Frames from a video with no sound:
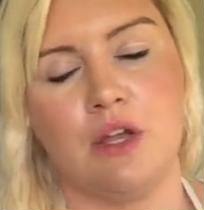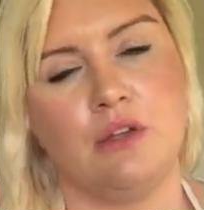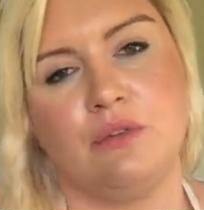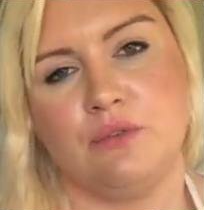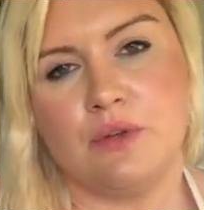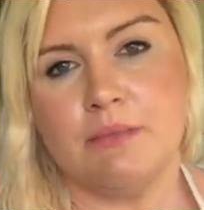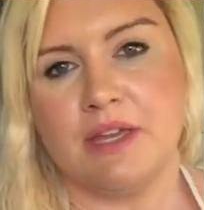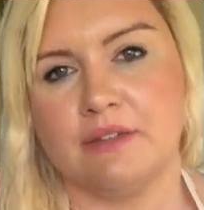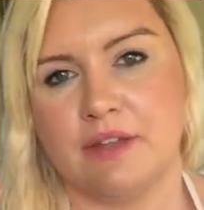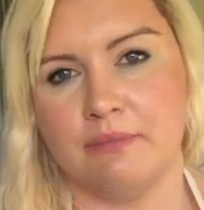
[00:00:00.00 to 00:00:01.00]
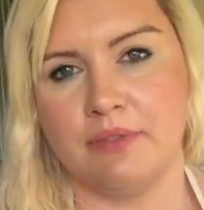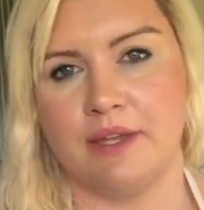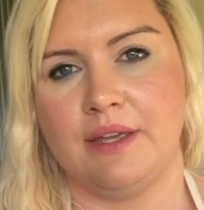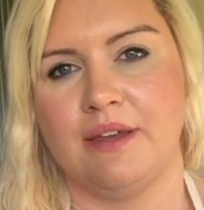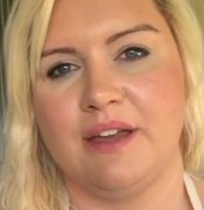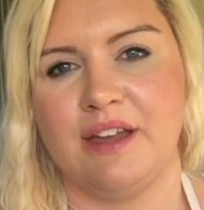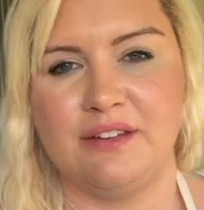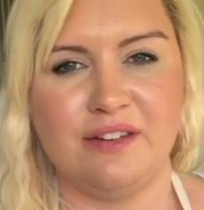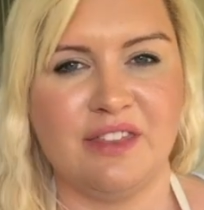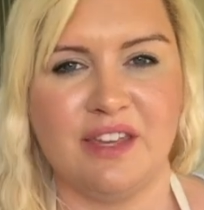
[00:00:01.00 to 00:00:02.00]
So if you make something and
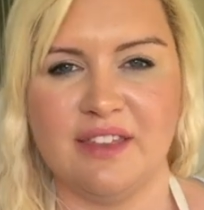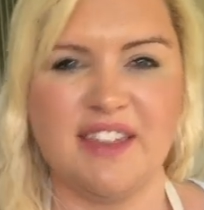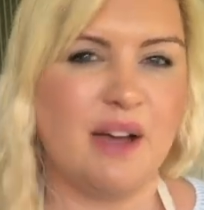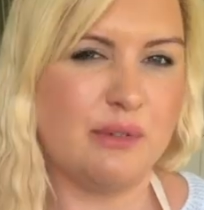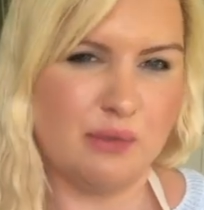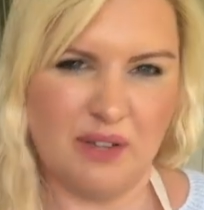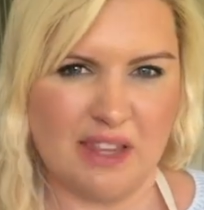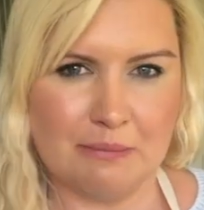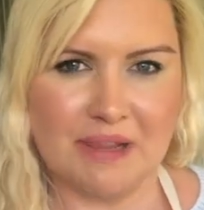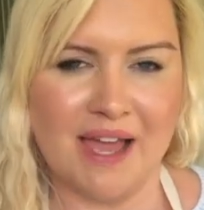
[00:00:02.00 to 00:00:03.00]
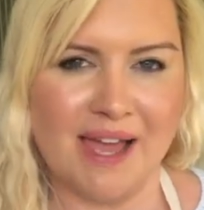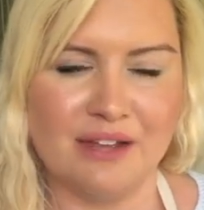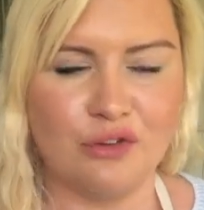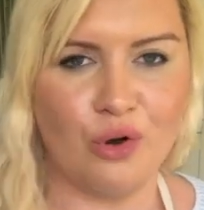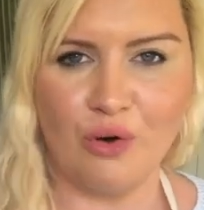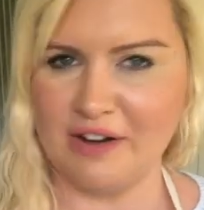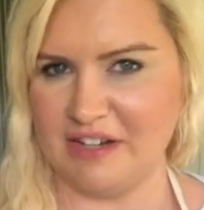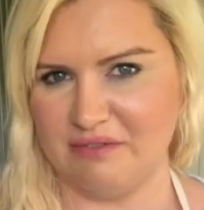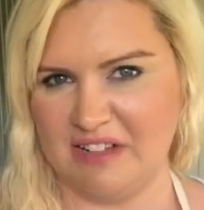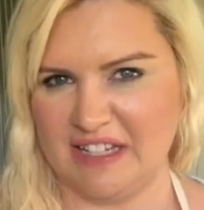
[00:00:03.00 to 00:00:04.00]
you think that was really bland, or I
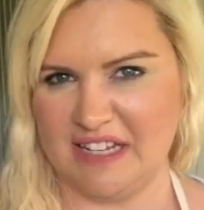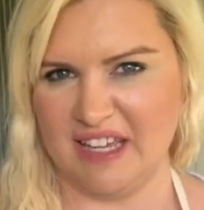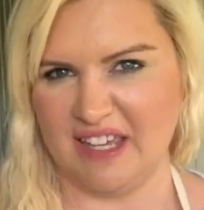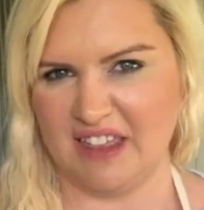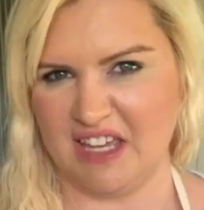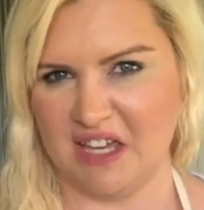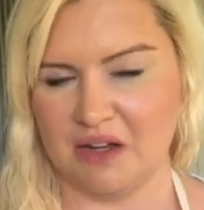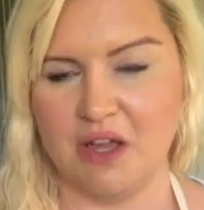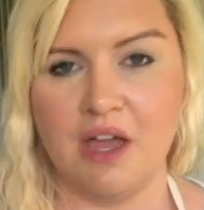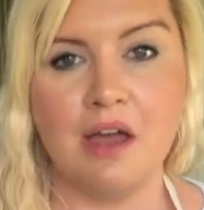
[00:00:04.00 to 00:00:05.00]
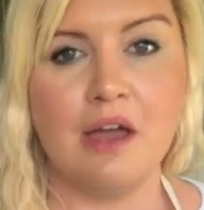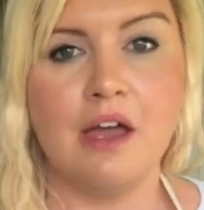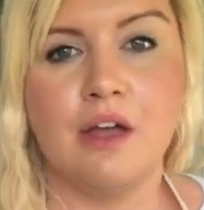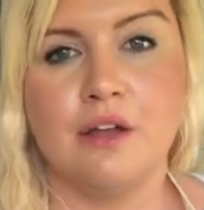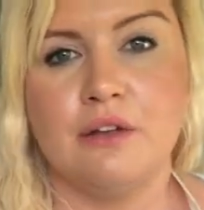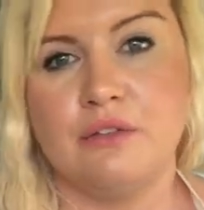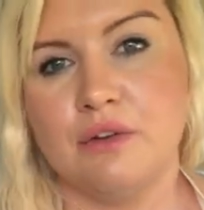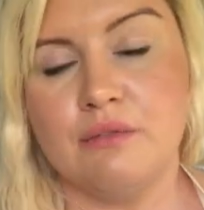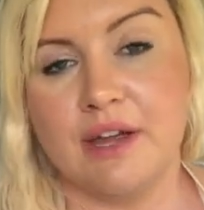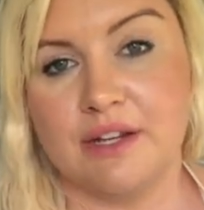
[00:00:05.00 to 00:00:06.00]
didn't really like that,
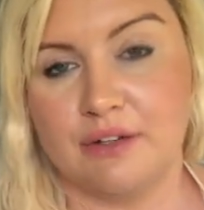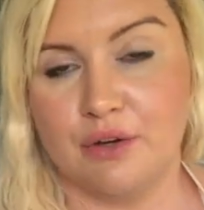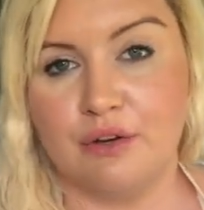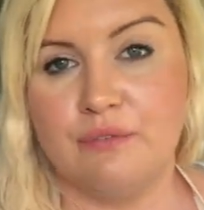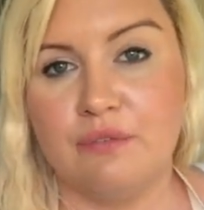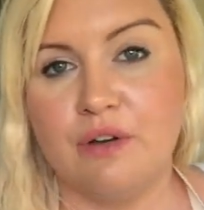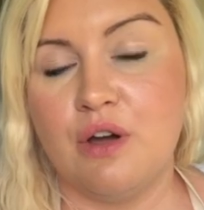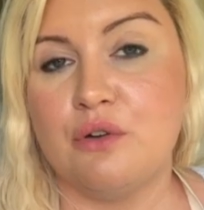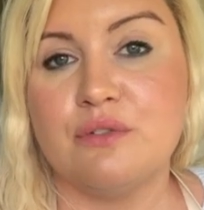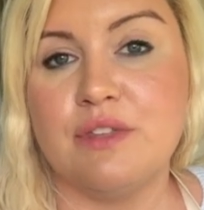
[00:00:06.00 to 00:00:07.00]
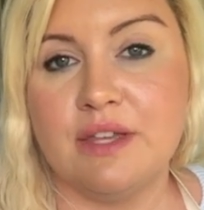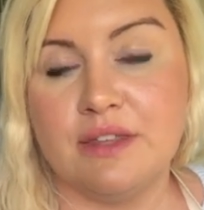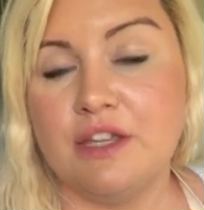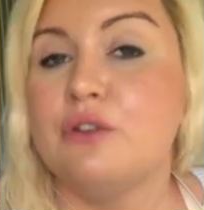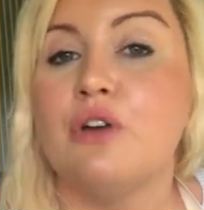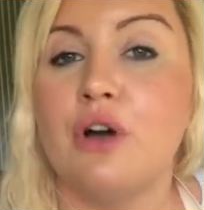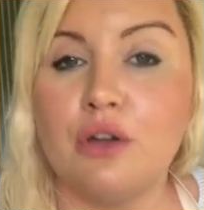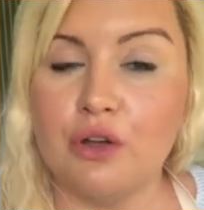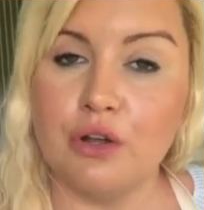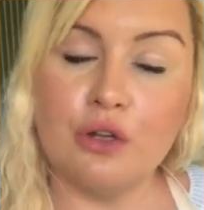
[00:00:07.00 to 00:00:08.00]
don't write it off, or don't think that you're not
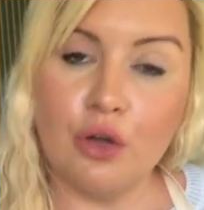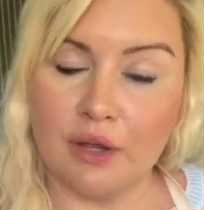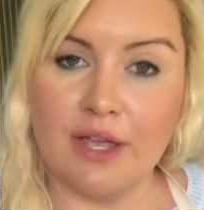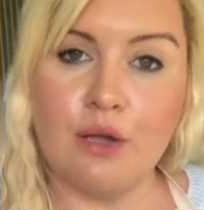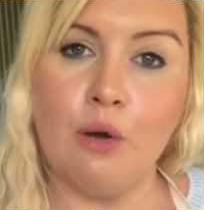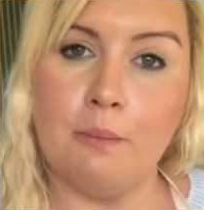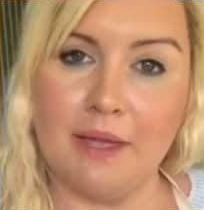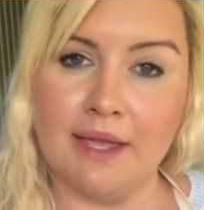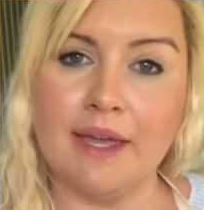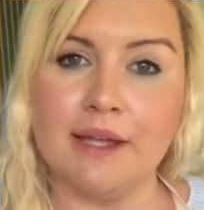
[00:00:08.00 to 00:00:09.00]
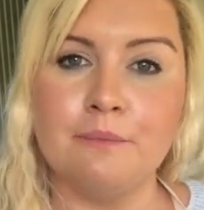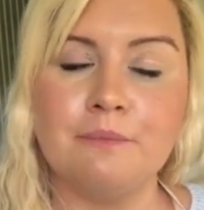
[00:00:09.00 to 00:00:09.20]
good at cooking or baking.